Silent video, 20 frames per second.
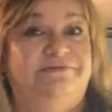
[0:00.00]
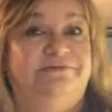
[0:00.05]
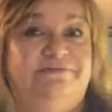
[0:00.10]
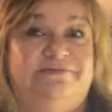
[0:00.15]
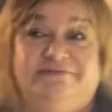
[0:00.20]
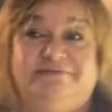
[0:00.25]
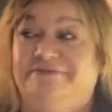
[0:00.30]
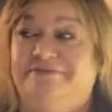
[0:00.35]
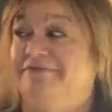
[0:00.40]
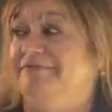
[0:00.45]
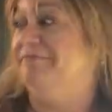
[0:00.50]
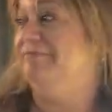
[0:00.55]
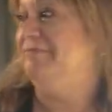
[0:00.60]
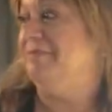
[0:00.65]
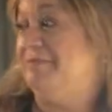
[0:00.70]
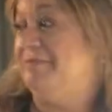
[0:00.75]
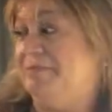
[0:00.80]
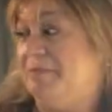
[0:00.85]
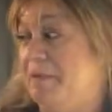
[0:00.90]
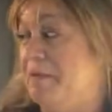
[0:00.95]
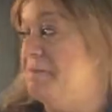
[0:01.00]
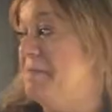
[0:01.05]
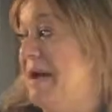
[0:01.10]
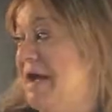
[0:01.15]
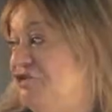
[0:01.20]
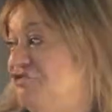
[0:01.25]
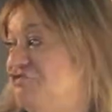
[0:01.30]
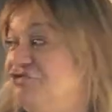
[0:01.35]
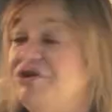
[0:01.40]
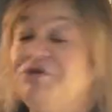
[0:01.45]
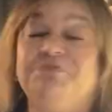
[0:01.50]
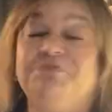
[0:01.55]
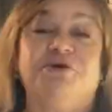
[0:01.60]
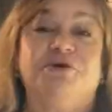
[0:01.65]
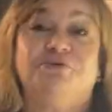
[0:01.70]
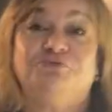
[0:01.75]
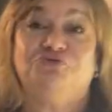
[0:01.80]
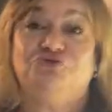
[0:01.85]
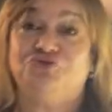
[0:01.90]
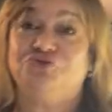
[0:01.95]
yep. my dream
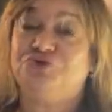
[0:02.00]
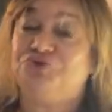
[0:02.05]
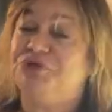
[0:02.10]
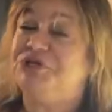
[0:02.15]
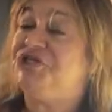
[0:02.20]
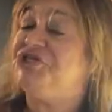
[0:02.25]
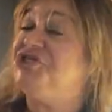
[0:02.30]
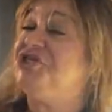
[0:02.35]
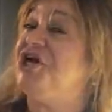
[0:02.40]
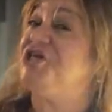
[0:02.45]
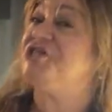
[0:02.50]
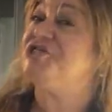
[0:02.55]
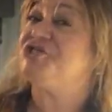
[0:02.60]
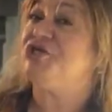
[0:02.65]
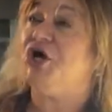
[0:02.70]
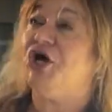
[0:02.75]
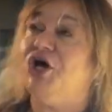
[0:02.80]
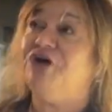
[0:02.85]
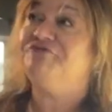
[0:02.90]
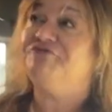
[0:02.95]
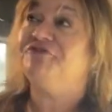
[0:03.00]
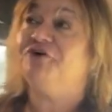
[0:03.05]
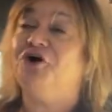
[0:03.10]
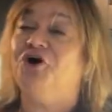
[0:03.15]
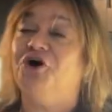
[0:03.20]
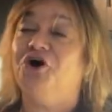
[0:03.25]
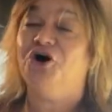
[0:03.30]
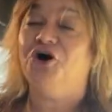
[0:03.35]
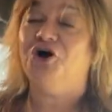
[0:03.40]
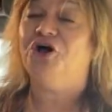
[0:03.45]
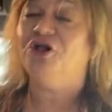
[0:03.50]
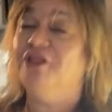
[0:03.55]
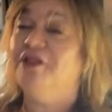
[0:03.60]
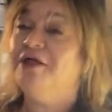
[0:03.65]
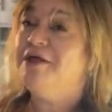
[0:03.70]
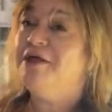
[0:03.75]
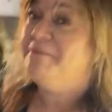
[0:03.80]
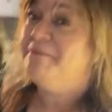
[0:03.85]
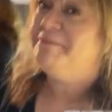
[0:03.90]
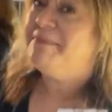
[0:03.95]
come true. It checks off all
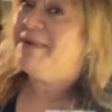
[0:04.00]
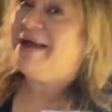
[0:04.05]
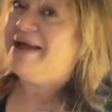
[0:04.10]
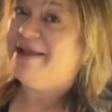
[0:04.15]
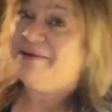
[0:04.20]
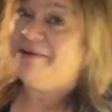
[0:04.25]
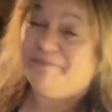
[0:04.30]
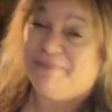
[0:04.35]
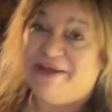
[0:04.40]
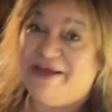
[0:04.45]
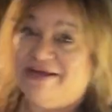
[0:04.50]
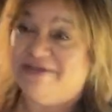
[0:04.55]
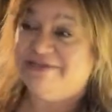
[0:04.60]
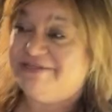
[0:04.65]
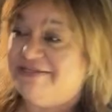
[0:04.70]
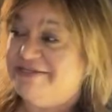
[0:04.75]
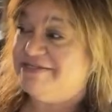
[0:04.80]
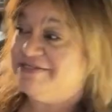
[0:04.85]
my boxes.